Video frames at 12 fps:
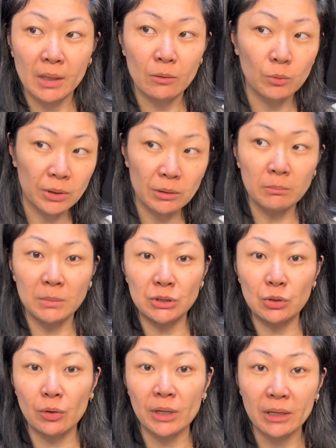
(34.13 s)
with
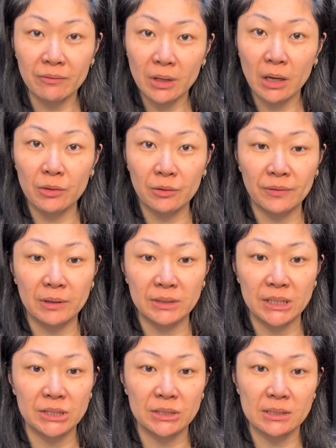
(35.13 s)
majority of the other
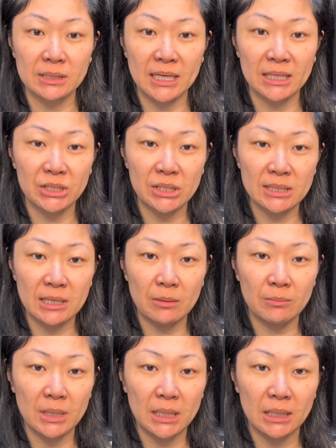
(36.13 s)
foundations, and she sent
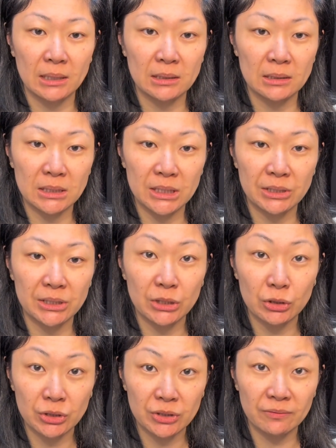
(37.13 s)
me TIRTIR
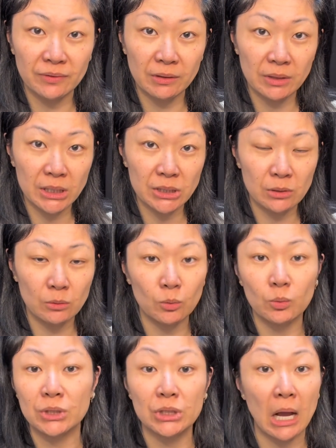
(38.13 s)
Cushion Foundation,
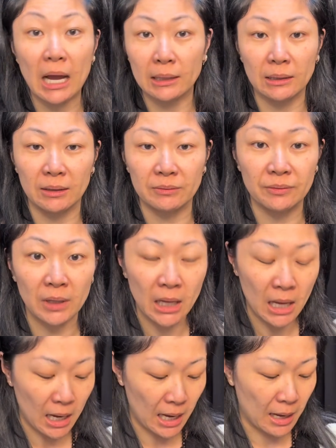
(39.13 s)
which I love.
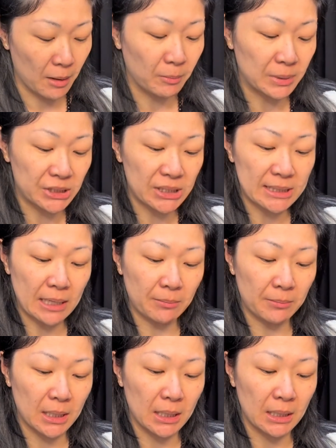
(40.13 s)
But she sent
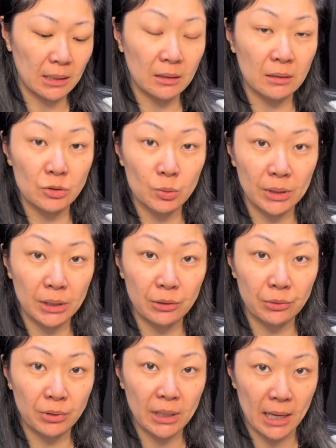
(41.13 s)
me
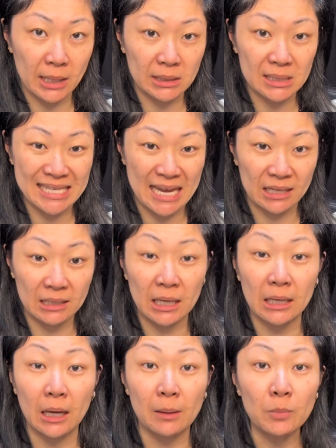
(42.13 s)
23N Sand,
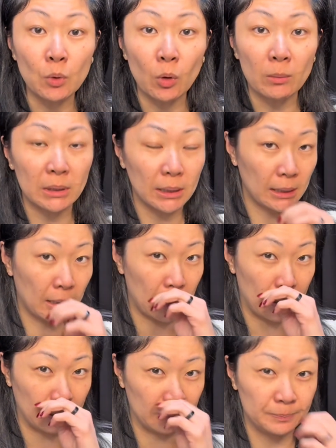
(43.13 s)
and I'm normally
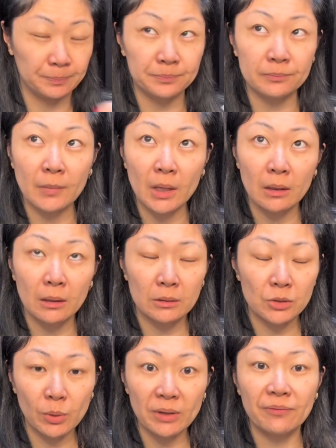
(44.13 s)

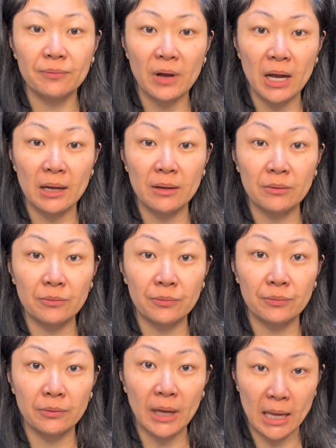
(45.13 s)

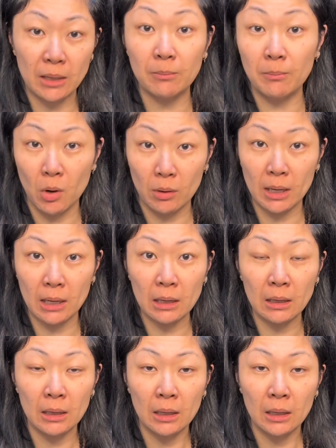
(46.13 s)
25N Mocha,